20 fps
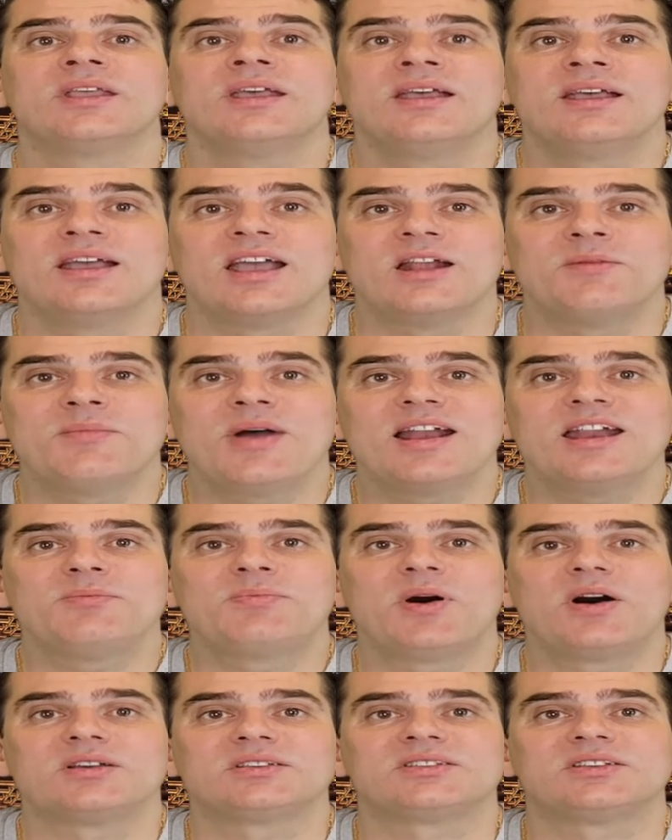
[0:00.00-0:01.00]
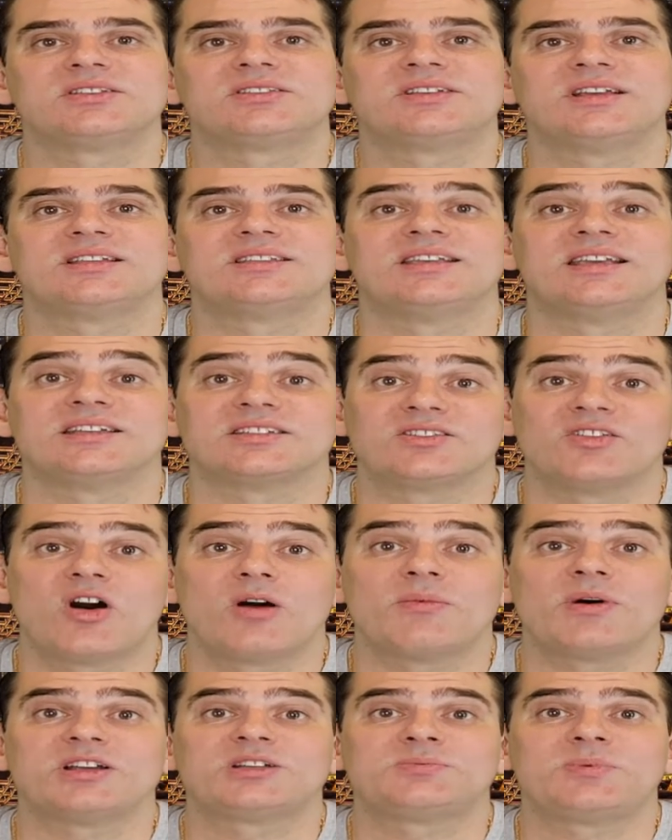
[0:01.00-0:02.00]
In many parts of the city, it's not
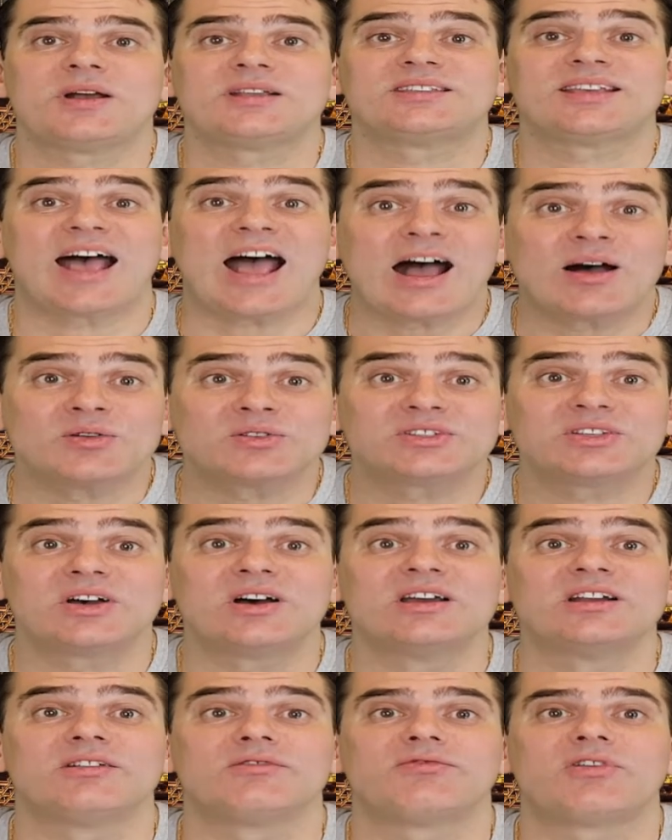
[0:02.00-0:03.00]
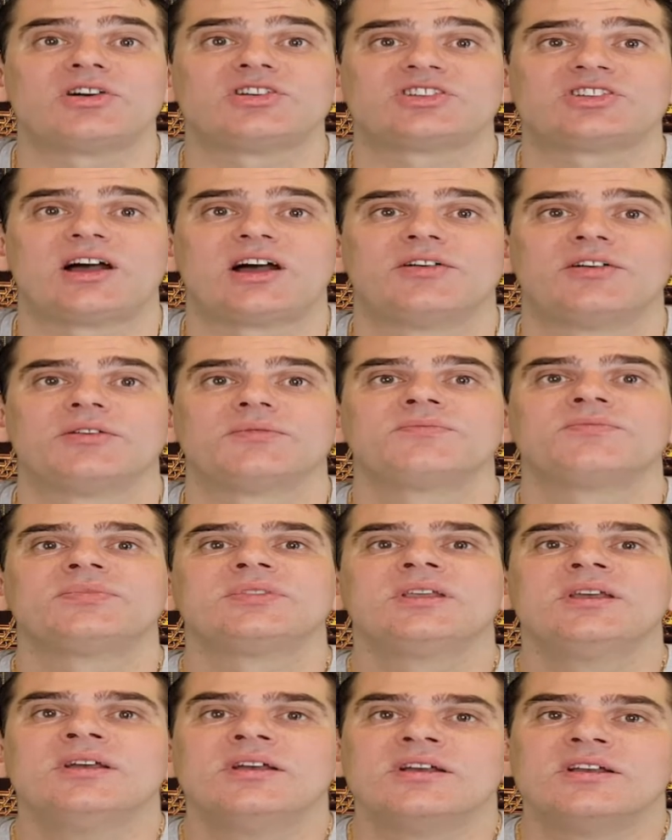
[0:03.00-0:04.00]
much better outside of rush hour.
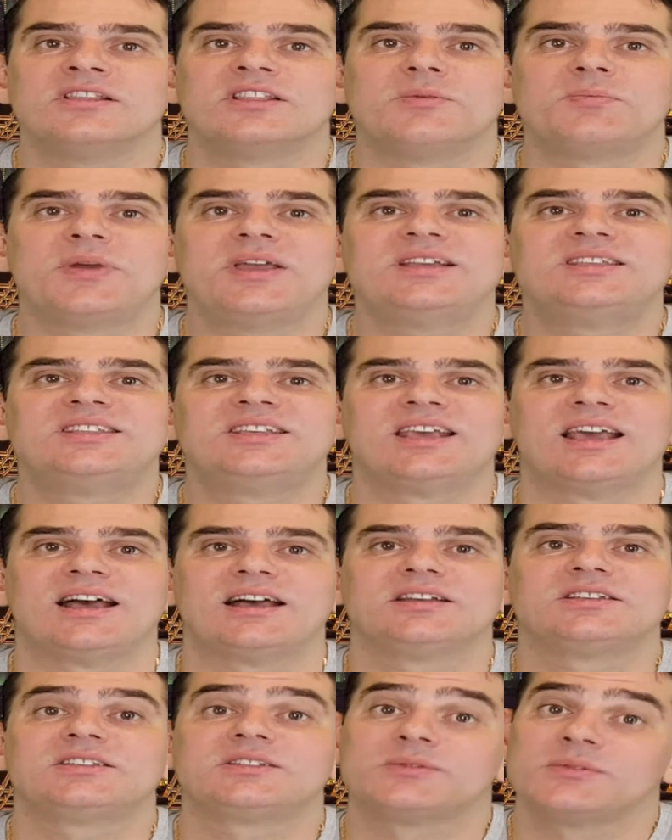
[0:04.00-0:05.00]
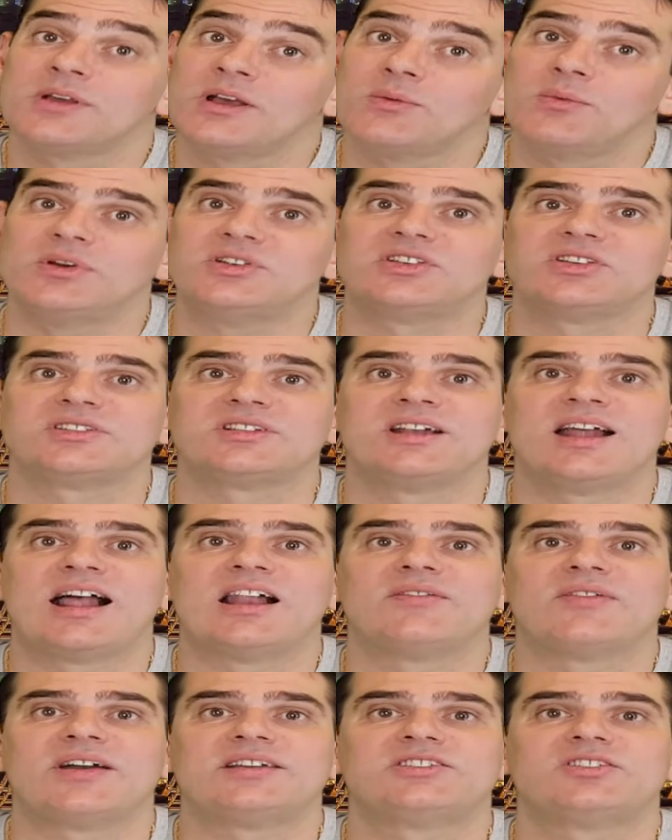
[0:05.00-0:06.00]
The BTS, which is an
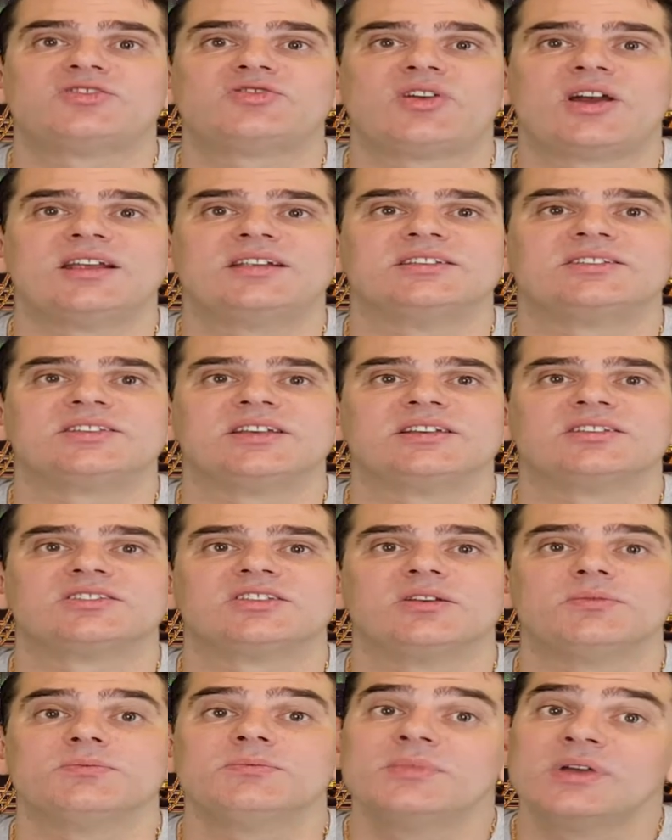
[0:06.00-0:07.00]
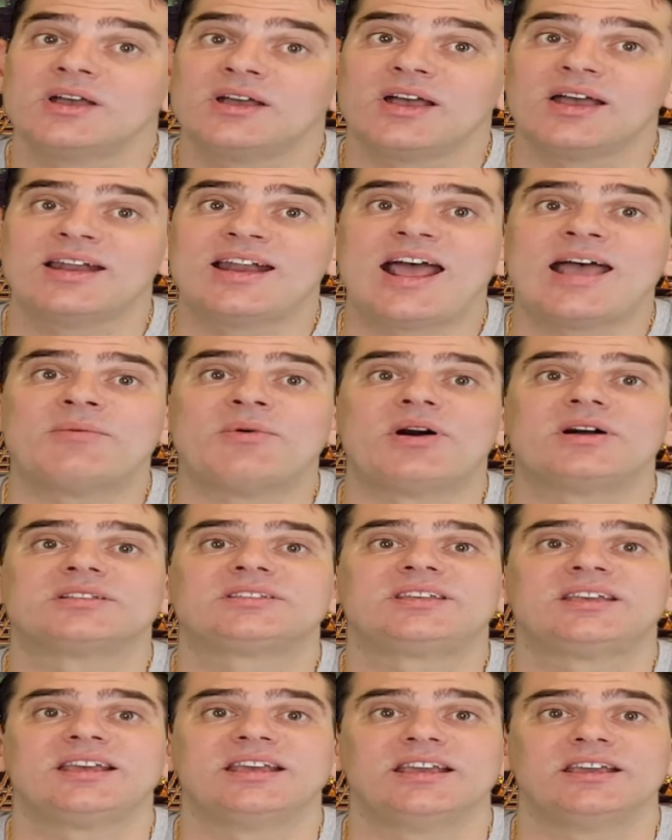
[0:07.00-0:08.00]
elevated train system, and
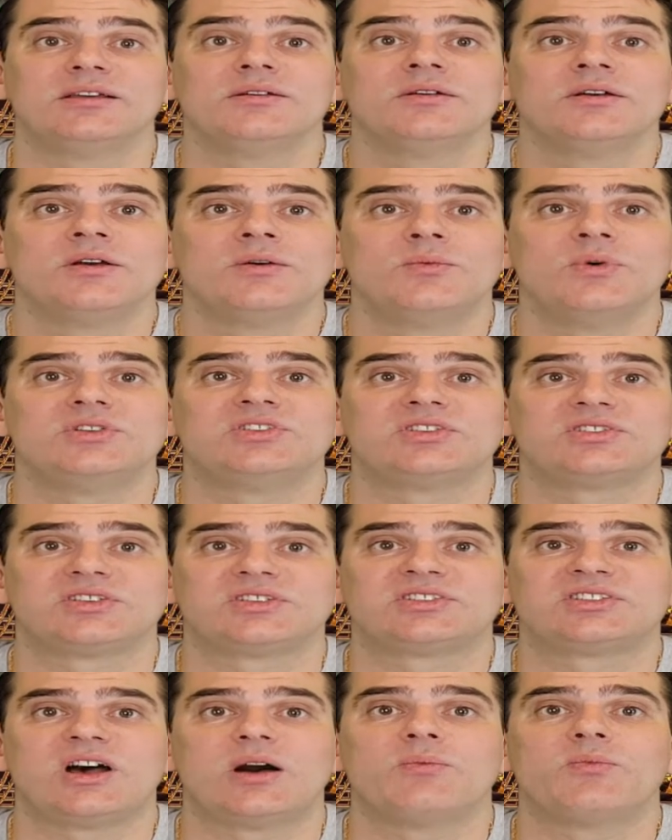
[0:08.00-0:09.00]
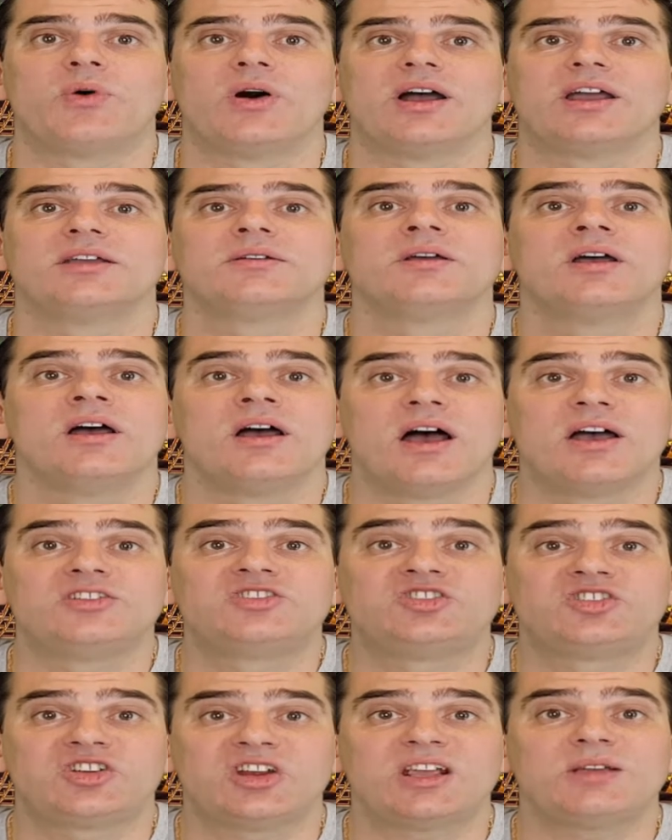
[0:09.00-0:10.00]
MRT, which is a subway, are
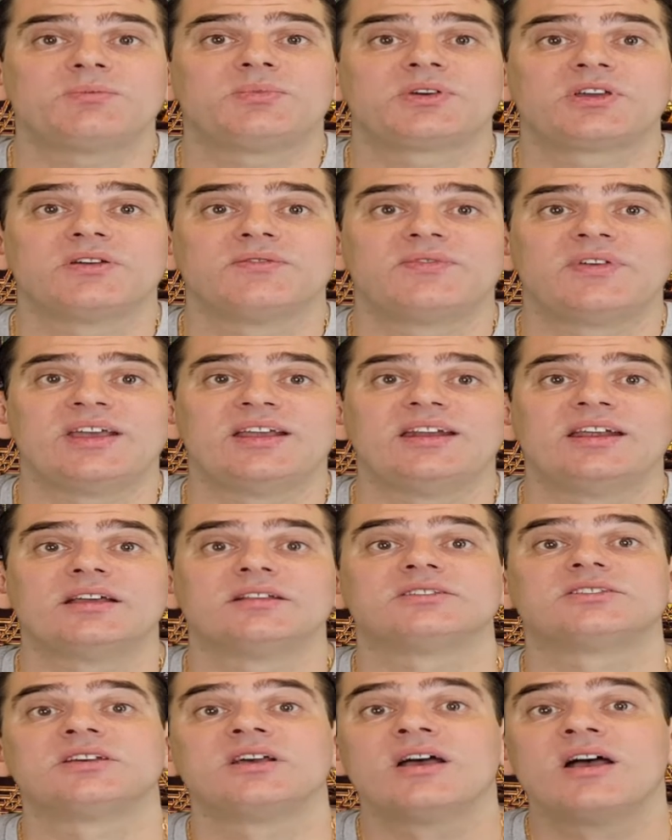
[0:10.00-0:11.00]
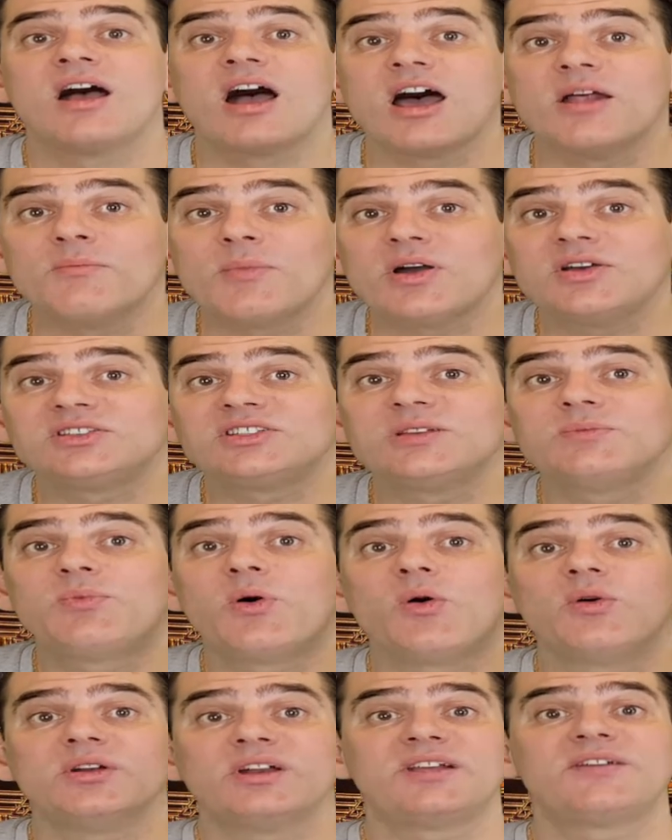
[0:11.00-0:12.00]
cheap, convenient, and most
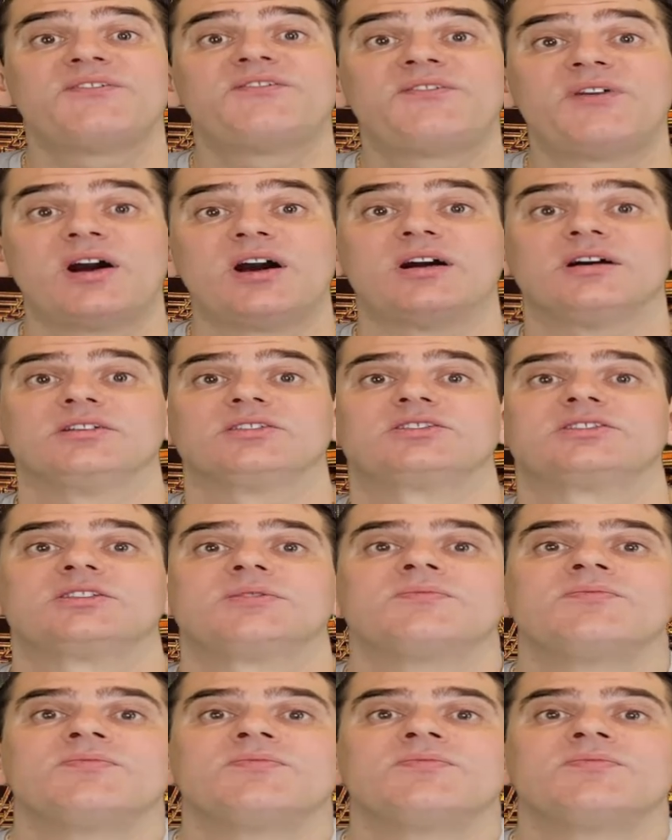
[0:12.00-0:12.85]
importantly, fast.